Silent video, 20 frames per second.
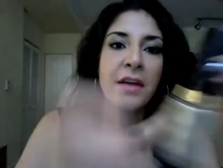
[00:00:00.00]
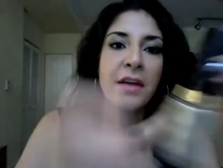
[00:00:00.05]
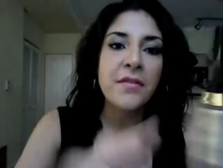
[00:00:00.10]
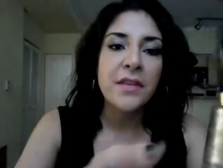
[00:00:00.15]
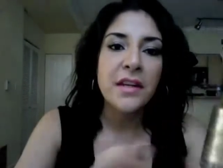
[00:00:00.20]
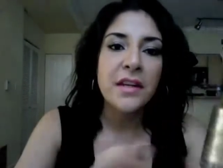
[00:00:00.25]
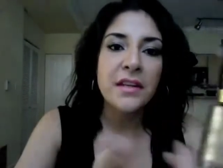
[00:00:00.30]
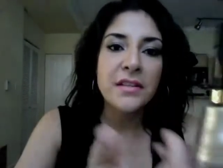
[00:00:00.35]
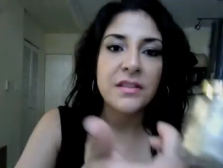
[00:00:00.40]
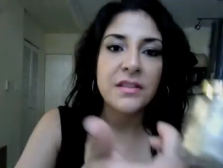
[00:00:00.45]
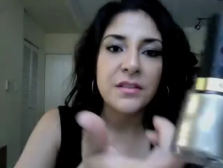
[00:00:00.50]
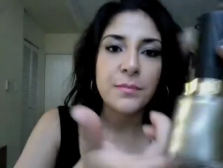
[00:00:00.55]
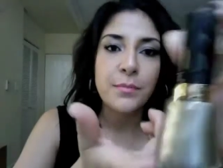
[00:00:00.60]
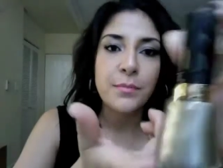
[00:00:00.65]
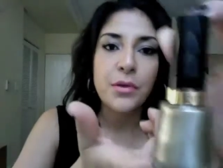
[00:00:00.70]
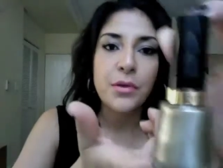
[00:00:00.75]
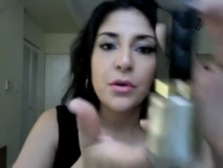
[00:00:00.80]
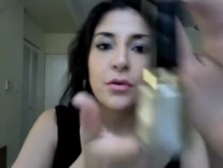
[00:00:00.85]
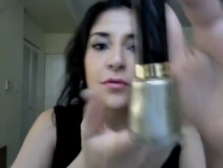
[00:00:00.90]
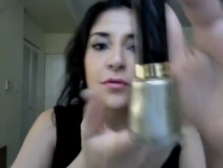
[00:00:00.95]
And it's this
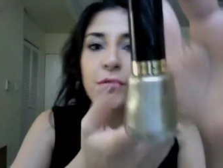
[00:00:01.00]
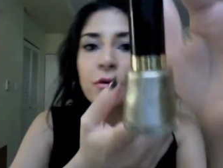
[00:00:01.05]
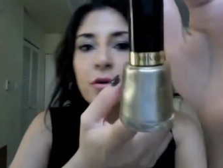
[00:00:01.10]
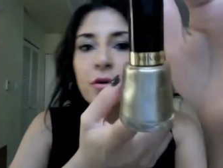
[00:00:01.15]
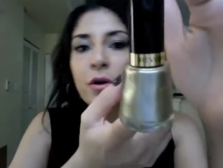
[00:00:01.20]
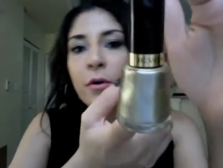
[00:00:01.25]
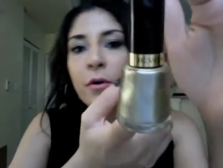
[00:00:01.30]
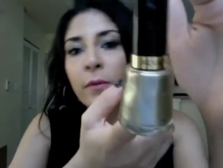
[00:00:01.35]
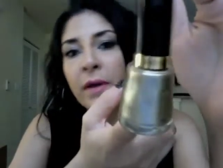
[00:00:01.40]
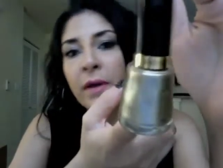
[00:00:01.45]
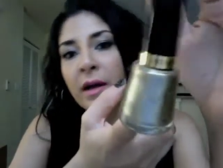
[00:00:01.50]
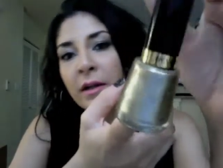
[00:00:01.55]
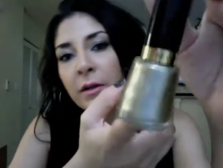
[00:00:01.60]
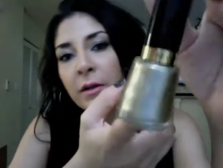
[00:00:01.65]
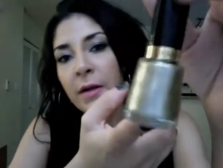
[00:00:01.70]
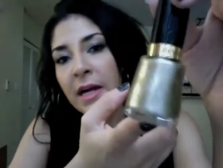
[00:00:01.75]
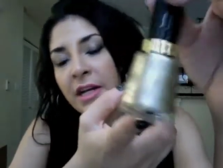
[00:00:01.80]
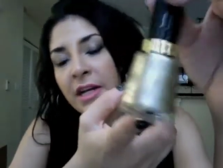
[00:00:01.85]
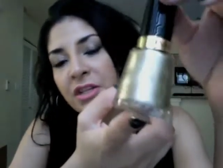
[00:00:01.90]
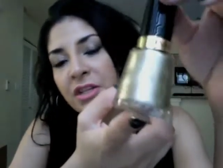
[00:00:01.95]
beautiful gold
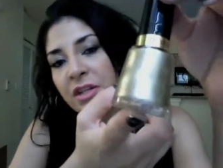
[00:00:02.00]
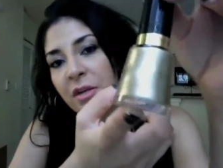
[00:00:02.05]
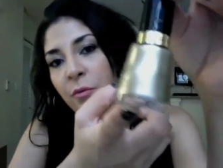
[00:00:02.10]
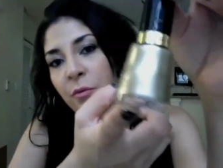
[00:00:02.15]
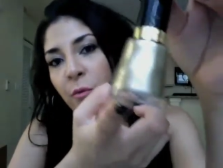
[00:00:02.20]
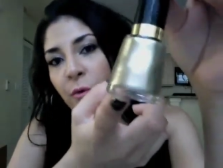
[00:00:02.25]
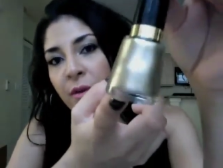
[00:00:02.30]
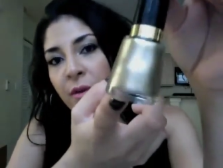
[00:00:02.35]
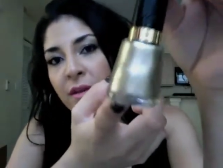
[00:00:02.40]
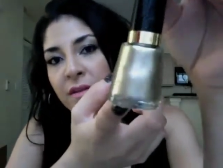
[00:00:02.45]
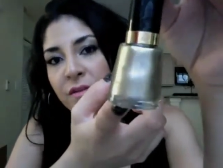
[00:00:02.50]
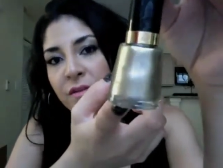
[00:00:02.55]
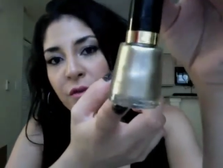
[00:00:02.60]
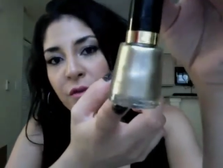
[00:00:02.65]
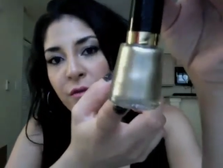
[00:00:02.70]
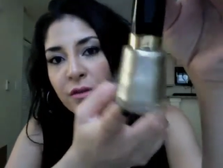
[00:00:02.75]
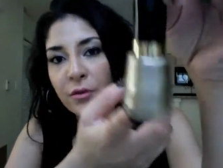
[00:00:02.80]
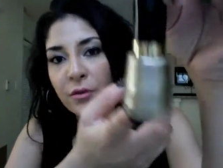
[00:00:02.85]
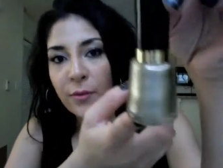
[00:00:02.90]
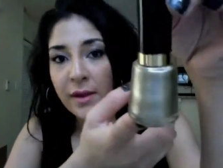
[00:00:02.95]
color. I actually wore this
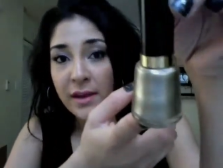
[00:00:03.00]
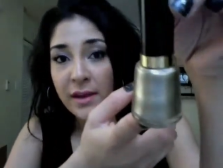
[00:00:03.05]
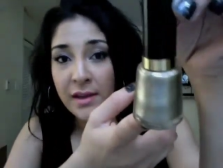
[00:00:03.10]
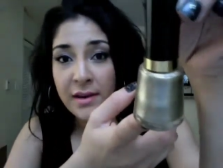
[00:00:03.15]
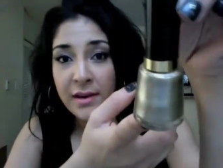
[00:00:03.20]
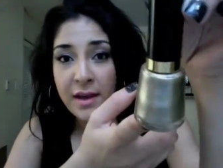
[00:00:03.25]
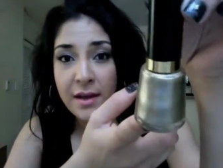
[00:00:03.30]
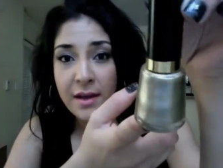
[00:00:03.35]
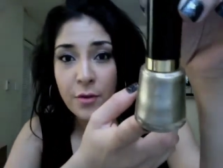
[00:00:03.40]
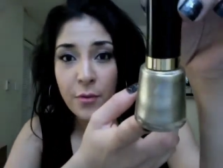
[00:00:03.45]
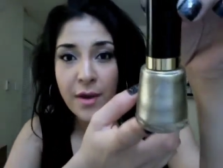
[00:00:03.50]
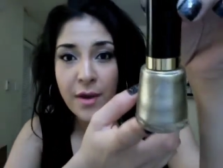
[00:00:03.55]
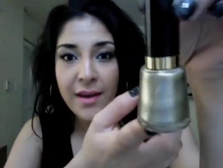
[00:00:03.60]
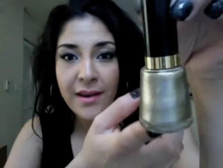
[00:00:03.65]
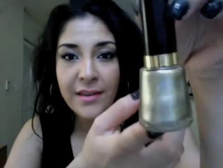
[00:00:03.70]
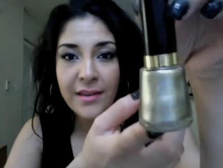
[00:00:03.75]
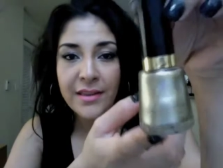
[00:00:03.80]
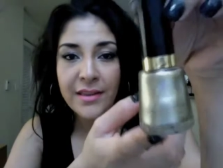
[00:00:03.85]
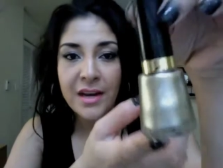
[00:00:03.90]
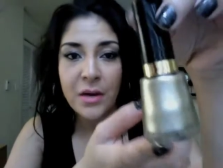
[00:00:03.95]
over the weekend at a
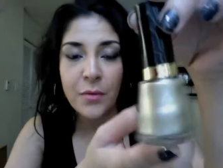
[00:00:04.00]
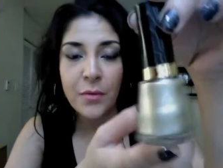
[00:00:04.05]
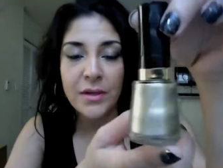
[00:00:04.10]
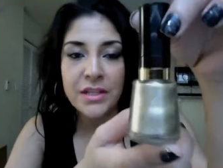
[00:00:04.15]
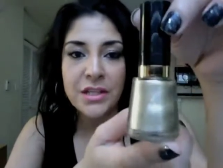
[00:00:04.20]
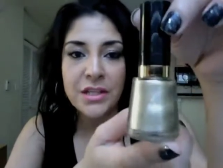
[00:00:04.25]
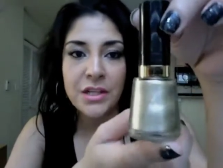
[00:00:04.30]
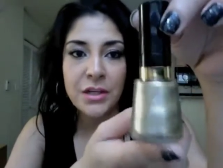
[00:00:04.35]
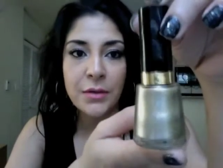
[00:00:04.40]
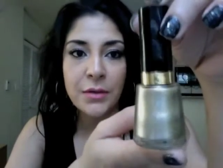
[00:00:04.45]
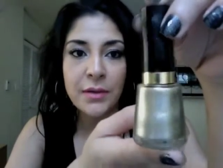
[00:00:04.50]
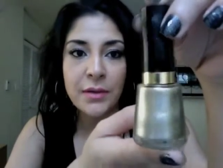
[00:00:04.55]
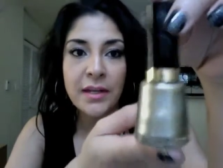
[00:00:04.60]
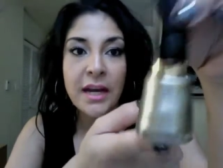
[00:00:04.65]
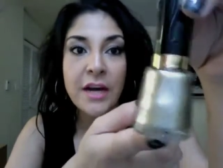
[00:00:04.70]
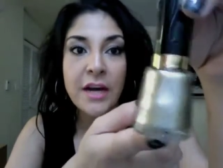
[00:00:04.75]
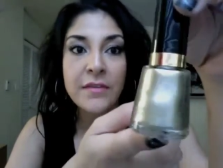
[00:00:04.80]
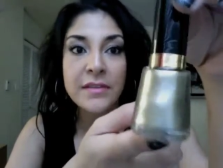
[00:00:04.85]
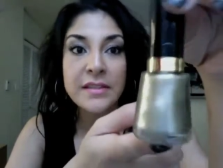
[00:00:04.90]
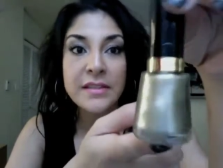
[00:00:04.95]
wedding that I went to in
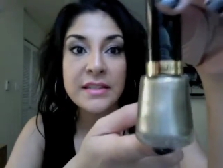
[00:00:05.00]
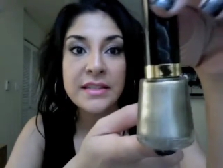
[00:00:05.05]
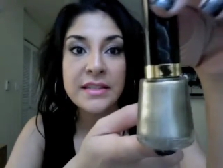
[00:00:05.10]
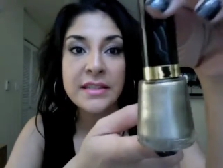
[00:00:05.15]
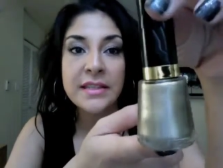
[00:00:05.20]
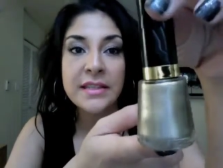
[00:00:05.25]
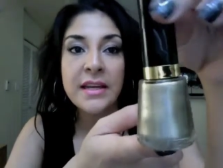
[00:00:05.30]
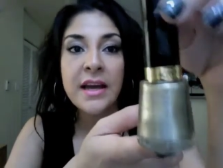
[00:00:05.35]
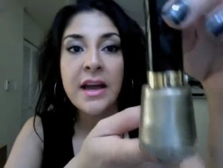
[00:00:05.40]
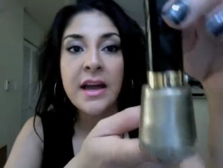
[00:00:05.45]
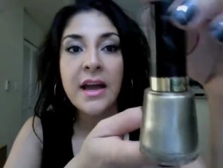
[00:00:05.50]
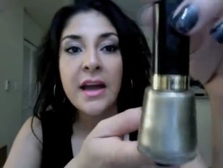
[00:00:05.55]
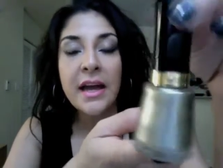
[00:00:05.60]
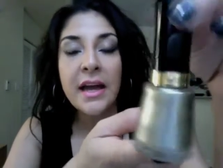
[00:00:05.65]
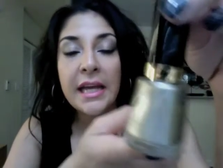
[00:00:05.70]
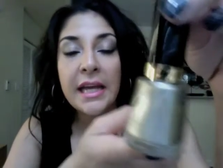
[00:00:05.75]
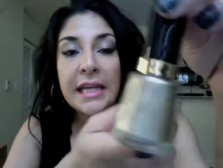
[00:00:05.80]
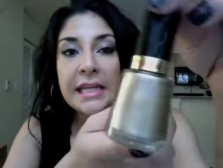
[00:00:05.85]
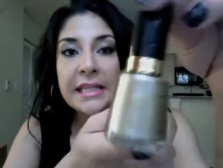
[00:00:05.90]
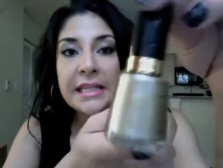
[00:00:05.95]
Galveston.
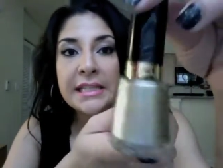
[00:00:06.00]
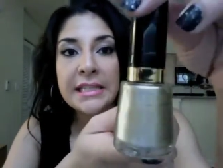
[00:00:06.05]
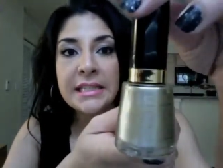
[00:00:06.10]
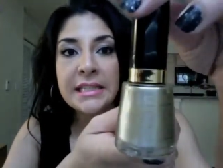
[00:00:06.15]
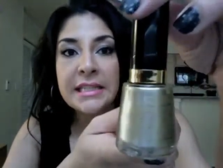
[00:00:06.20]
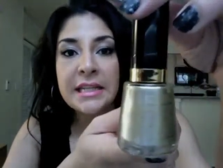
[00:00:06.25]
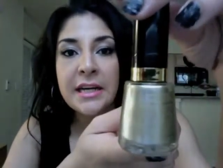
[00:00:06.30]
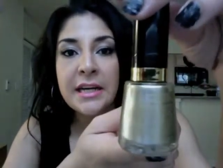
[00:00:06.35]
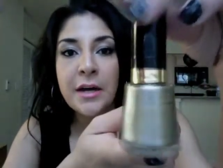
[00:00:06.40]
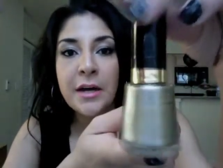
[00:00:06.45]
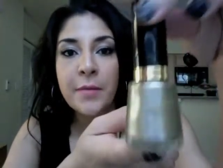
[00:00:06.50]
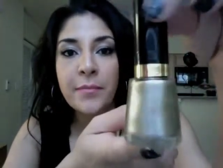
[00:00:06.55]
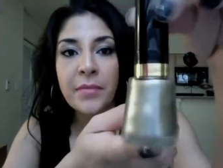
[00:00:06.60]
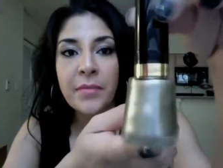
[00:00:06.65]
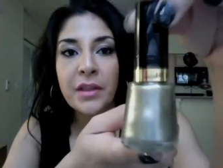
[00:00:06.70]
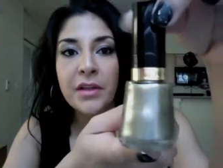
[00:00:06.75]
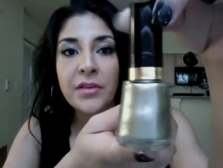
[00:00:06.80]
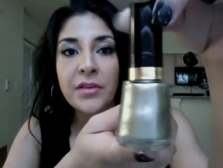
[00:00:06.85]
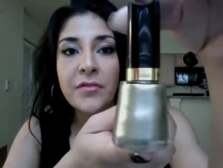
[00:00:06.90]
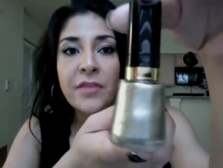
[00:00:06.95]
And um,
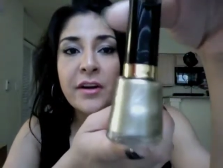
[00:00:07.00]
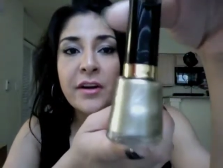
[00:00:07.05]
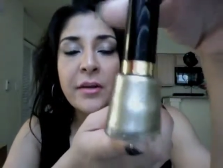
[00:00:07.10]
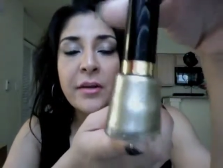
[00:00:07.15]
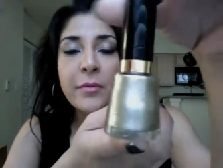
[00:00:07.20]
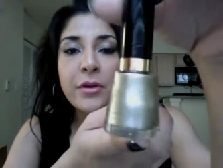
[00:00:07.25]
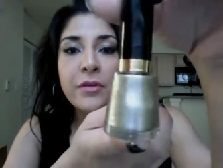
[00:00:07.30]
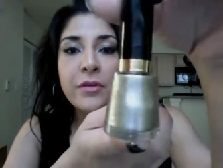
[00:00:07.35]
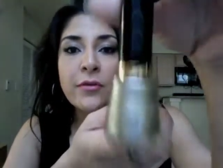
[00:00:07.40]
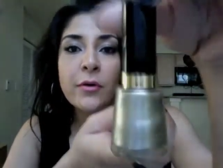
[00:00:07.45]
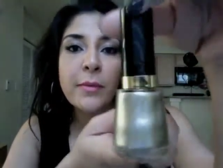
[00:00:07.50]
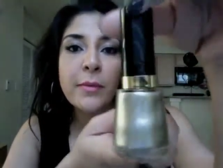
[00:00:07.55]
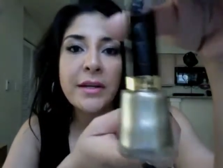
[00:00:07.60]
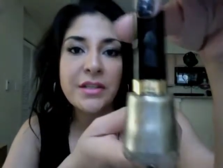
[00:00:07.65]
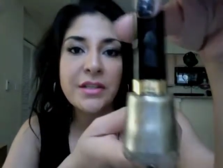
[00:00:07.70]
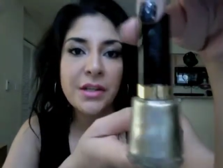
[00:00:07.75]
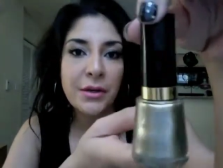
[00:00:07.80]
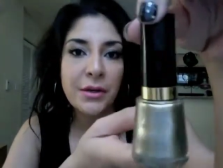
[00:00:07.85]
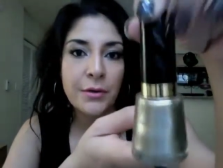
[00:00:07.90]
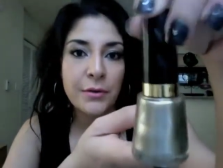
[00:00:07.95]
looked very beautiful on my
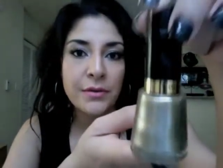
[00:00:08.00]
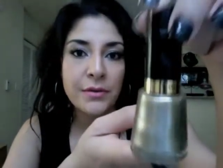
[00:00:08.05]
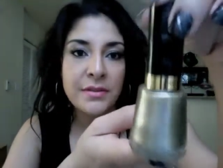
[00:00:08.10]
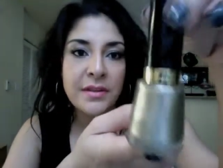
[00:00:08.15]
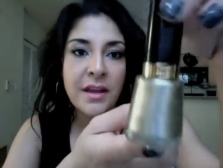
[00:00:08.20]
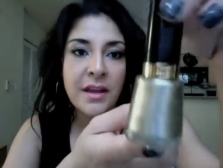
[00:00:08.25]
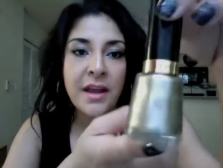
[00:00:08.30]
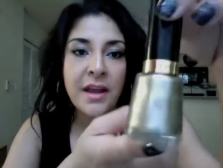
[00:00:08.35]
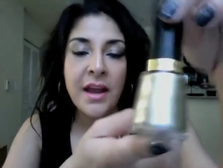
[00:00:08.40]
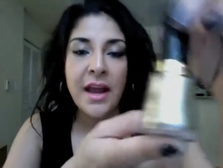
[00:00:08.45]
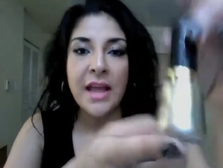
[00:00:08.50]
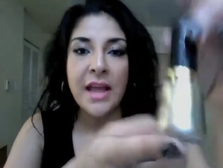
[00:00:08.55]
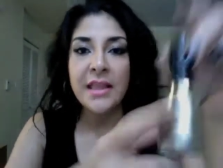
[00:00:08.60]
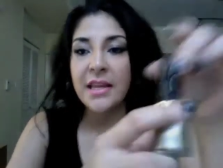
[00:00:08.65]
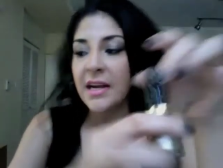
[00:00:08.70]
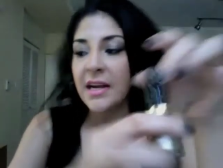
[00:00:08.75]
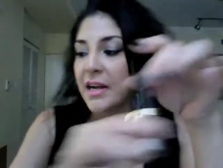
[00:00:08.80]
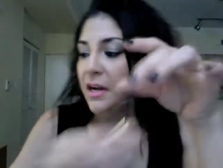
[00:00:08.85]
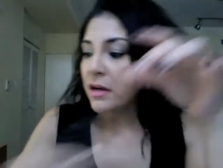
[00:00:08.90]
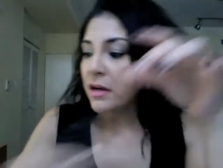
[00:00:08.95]
toes. And
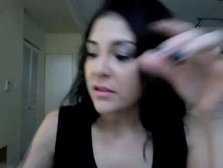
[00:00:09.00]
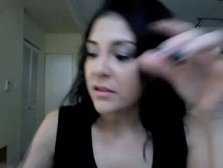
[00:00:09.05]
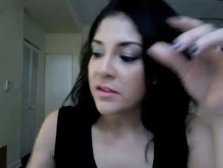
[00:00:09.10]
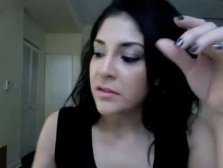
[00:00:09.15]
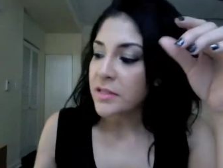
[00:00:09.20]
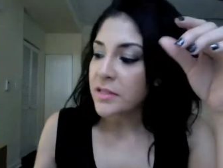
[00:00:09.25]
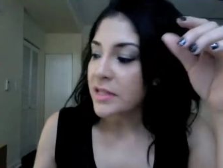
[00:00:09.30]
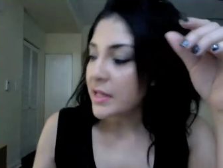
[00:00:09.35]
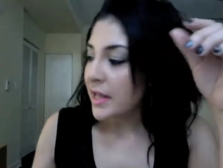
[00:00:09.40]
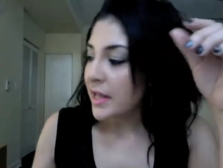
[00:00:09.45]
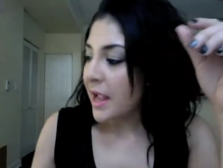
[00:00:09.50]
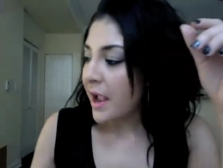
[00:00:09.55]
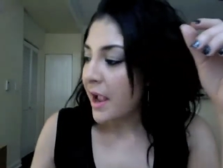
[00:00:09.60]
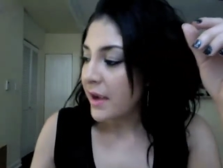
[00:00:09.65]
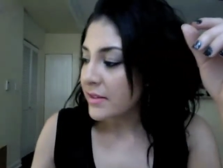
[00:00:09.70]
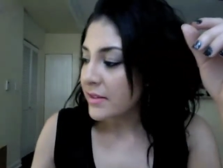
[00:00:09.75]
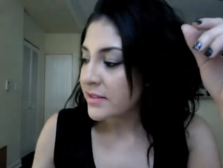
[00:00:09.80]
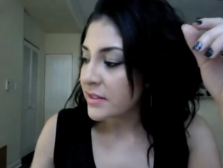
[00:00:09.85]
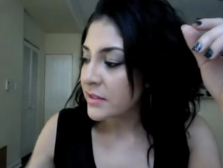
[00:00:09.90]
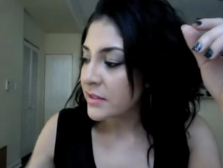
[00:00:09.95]
then I also did an
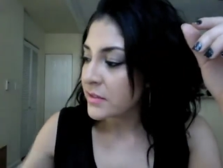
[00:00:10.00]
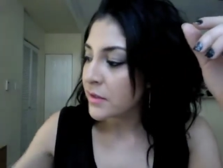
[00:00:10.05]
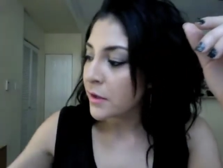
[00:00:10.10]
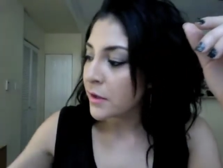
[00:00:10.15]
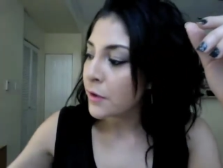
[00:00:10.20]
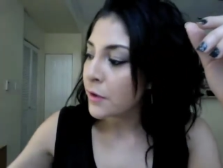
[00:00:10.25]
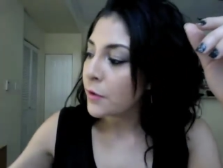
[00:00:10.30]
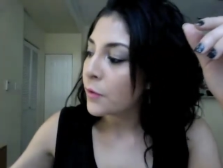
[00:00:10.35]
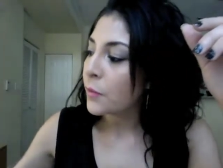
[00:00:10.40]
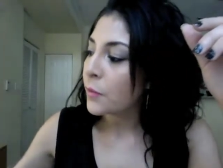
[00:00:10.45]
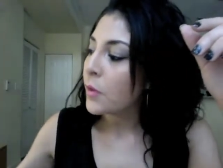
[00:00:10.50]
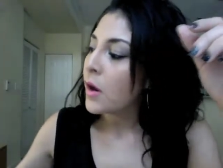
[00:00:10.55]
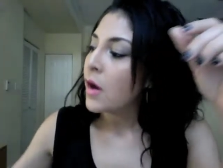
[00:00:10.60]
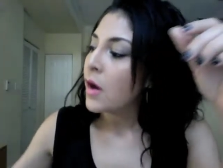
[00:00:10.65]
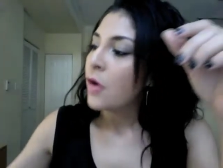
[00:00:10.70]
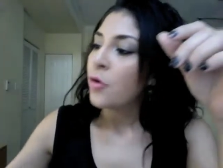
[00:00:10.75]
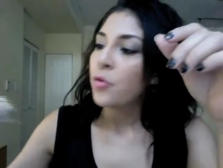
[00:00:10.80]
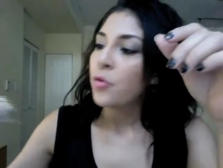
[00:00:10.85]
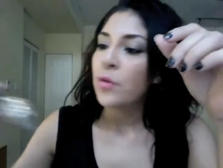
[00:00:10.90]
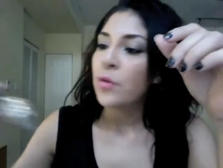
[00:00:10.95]
accent toe
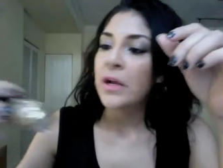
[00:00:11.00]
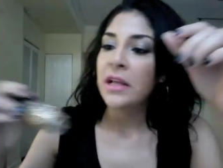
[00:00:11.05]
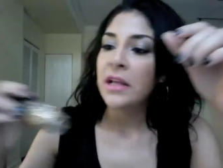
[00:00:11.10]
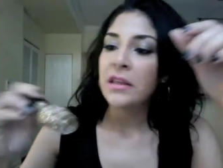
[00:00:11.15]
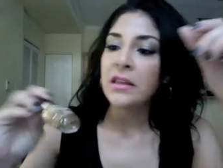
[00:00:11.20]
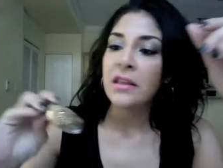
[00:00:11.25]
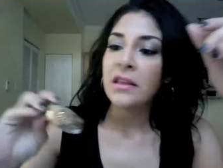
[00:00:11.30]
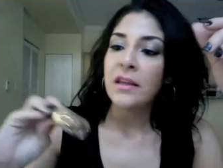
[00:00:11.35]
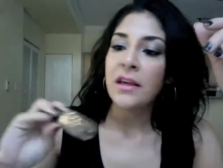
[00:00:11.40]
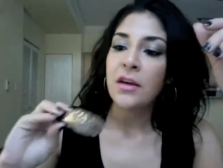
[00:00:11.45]
with the